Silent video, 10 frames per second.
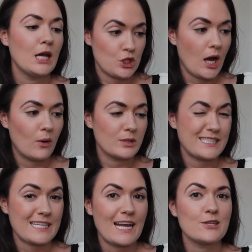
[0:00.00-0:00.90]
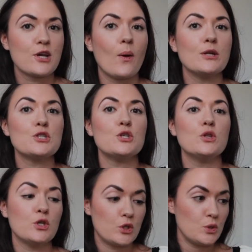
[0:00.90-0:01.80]
So decided to go into
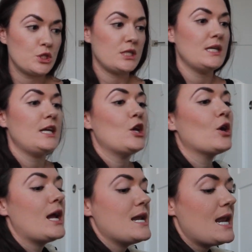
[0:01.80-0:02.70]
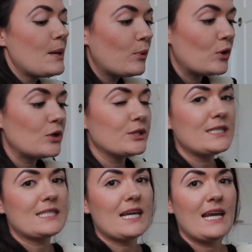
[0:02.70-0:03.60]
the Gucci here in
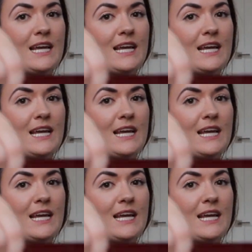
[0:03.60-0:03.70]
Naples.